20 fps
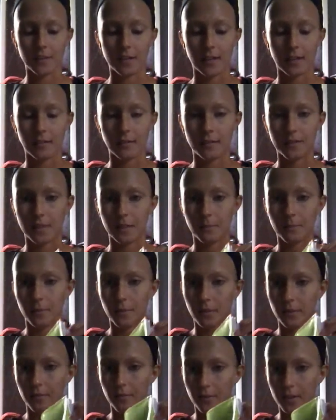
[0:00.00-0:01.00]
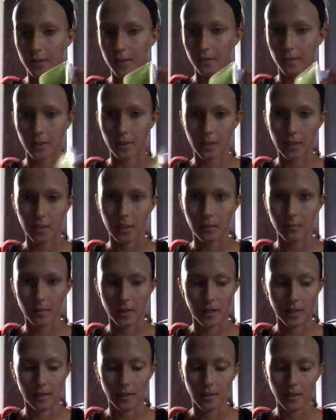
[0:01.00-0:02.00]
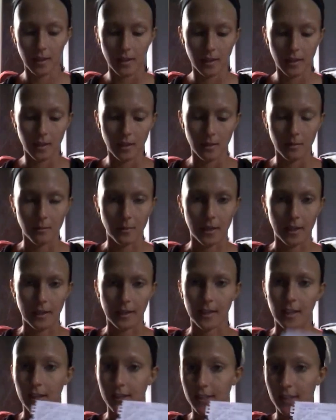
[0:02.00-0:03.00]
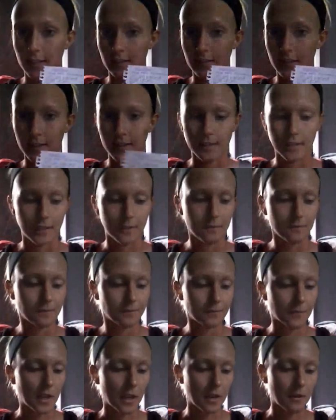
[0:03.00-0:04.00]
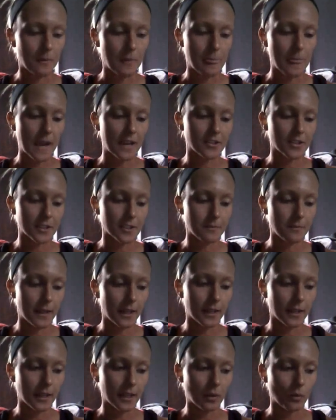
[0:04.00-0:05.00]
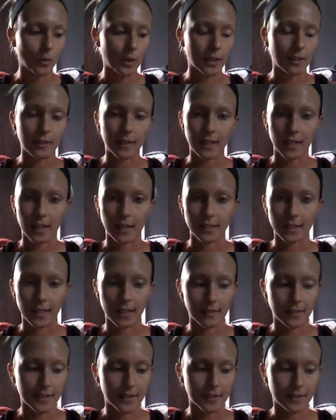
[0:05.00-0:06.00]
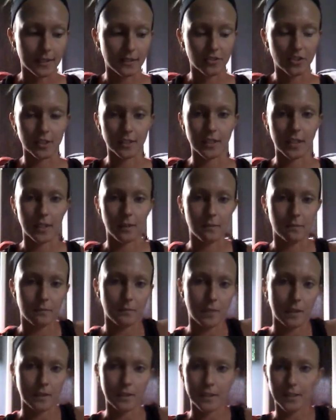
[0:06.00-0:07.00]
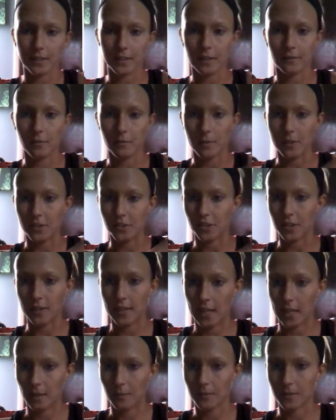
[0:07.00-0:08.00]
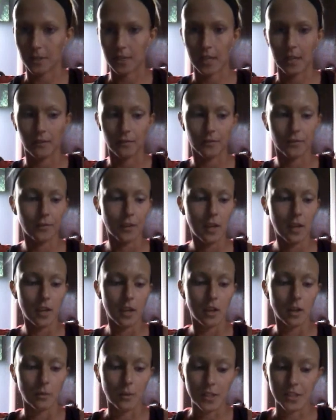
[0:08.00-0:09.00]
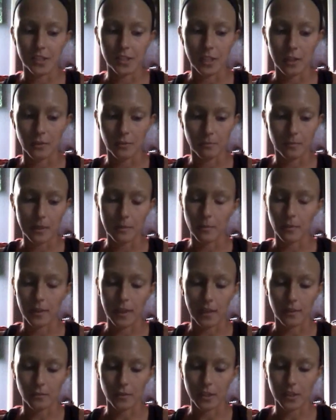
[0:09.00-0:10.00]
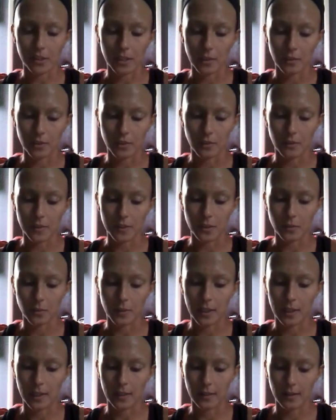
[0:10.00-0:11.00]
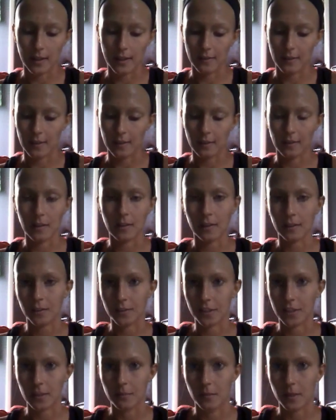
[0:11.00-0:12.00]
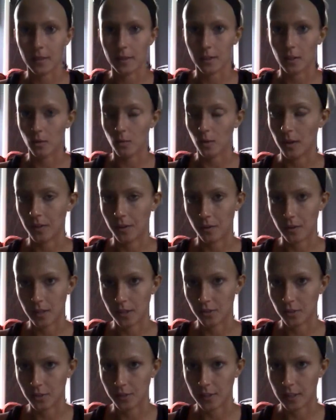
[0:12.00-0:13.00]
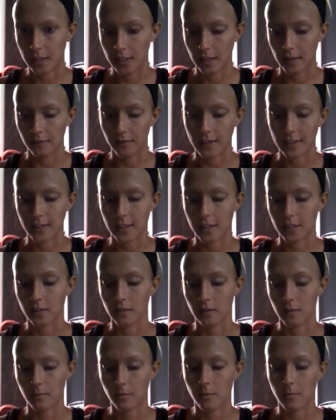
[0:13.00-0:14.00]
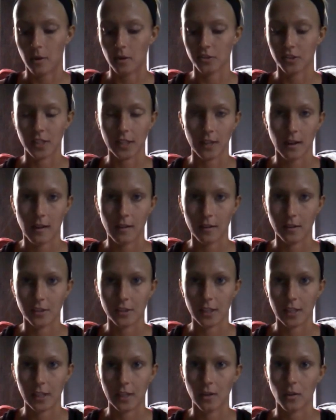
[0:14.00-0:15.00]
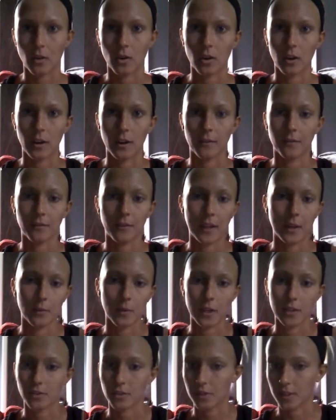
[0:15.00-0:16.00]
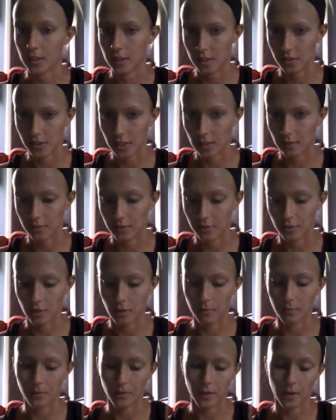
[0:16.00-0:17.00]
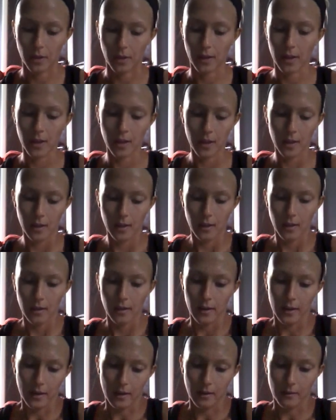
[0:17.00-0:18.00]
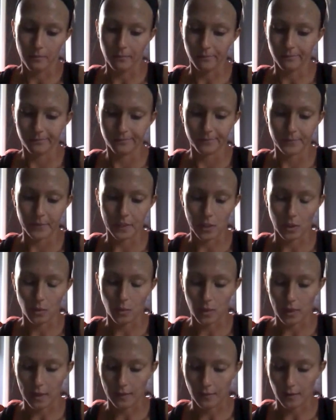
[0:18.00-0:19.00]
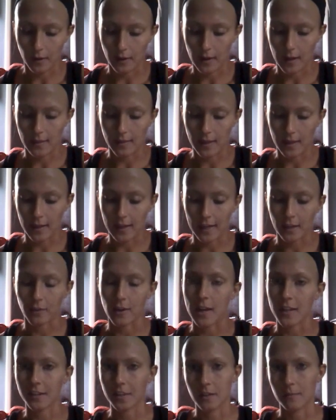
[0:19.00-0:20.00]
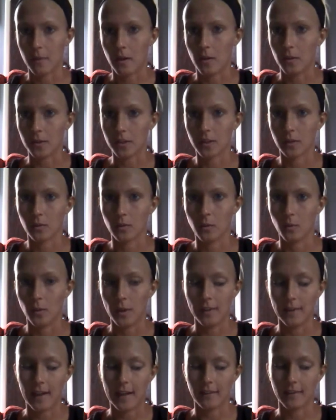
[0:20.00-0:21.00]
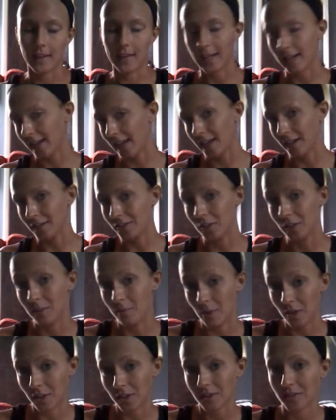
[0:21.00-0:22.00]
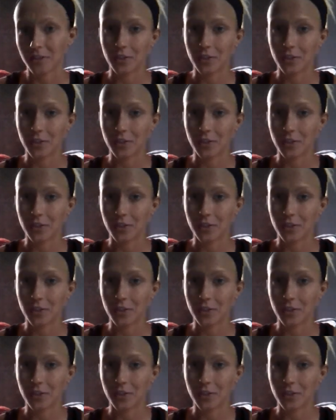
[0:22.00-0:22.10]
It's got a little zipper in the front, so I can keep my contact list in. I just make a weekly contact list. It's just got a list of a bunch of names that I've people that I've reached out to this week, and a little tidbit, what they're interested in, if I talk to them about Shakeology, or if they were interested in a challenge group, or you know, whatever, and then I cross them out when they get added to the book.